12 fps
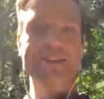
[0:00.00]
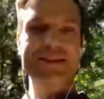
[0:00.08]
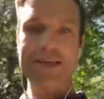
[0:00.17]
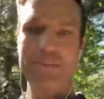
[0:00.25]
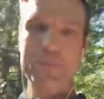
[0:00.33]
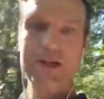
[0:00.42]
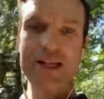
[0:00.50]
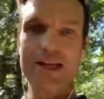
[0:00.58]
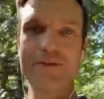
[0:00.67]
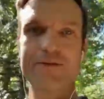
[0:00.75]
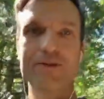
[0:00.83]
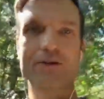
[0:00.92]
typically,
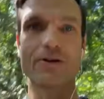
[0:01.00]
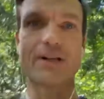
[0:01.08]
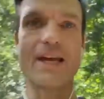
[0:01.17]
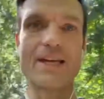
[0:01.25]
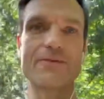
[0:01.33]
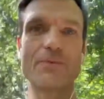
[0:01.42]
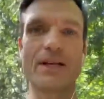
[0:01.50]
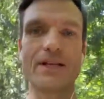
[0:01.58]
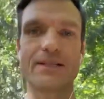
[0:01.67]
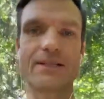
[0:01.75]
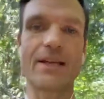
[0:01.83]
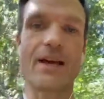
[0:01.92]
if your case weight
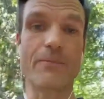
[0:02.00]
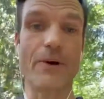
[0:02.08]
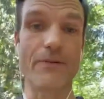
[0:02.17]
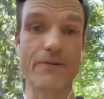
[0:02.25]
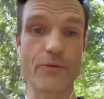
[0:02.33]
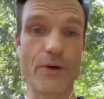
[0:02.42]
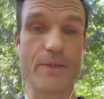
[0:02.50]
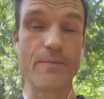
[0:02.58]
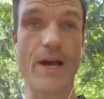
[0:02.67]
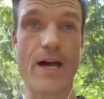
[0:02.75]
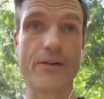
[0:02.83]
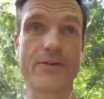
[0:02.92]
is above 20
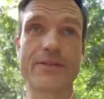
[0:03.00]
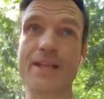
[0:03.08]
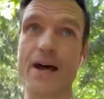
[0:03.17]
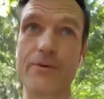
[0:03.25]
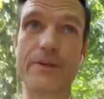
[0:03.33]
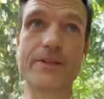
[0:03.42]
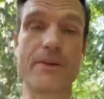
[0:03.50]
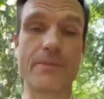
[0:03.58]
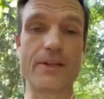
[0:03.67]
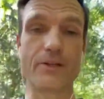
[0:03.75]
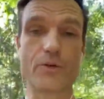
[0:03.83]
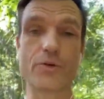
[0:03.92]
pounds, now with some of
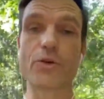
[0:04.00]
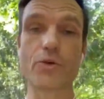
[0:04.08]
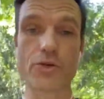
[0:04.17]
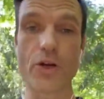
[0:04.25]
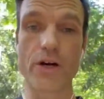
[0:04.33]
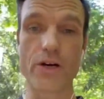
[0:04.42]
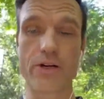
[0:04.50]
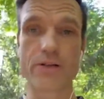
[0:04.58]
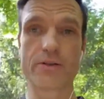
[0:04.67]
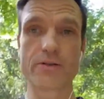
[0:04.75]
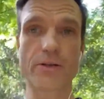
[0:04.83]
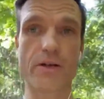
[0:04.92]
the new Doosan
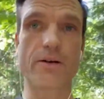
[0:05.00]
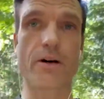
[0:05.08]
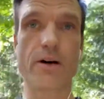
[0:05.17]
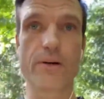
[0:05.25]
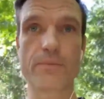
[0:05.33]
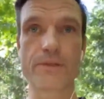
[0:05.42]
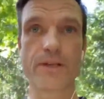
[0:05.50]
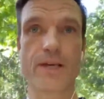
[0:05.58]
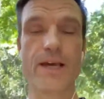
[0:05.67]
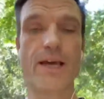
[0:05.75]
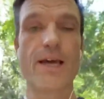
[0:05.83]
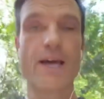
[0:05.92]
arms,
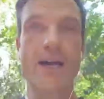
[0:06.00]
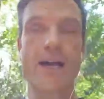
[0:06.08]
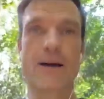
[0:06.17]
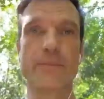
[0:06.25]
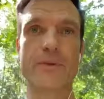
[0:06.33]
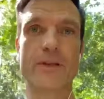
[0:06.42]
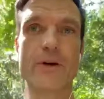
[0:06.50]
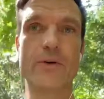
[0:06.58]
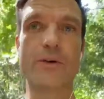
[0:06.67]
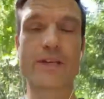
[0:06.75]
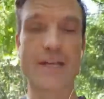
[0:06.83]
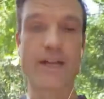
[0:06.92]

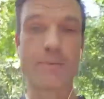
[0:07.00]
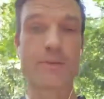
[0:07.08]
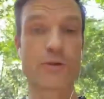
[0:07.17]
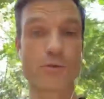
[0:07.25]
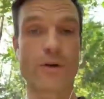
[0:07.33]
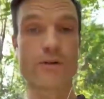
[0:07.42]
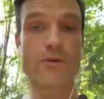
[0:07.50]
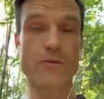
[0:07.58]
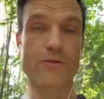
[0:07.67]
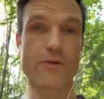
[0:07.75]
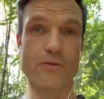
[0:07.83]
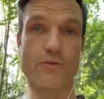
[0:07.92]
you can get up
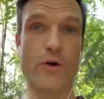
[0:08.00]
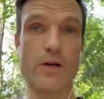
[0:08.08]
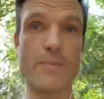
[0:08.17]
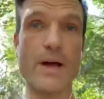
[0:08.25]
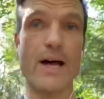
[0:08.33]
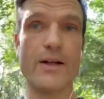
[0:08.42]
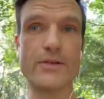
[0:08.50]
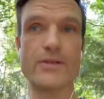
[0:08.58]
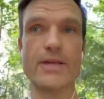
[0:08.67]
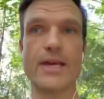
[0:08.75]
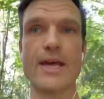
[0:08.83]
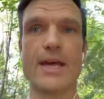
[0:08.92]
to 40 pounds.
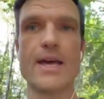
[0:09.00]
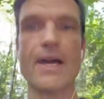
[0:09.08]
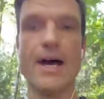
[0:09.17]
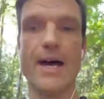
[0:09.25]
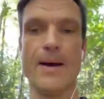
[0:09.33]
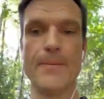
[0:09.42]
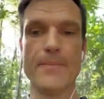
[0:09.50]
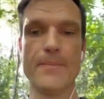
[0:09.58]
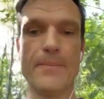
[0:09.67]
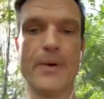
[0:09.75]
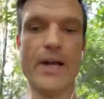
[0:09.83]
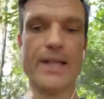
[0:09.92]

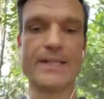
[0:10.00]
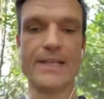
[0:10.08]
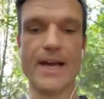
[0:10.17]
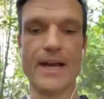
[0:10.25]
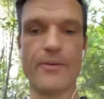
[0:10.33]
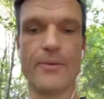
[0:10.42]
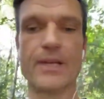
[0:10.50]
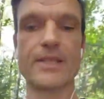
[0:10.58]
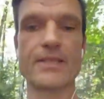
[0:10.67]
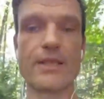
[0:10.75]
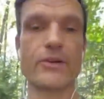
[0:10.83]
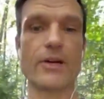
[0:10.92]
But we
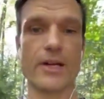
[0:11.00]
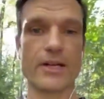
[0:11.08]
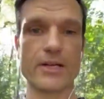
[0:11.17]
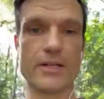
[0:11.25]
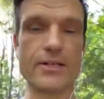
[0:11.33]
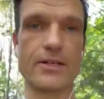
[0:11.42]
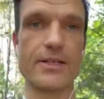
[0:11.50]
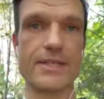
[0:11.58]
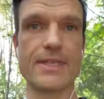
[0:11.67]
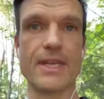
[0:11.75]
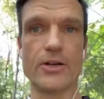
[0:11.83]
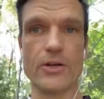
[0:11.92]
still got to
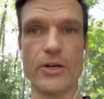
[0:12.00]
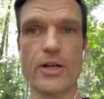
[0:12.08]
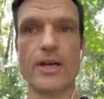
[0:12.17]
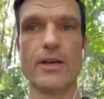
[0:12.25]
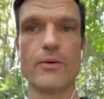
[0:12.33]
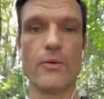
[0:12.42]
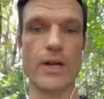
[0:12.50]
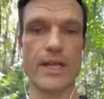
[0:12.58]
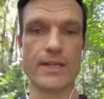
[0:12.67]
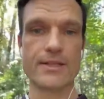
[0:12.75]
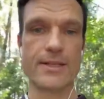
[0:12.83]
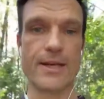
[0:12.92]
consider what
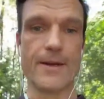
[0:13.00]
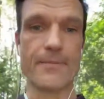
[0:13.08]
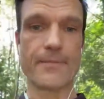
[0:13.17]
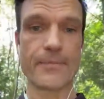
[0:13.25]
is the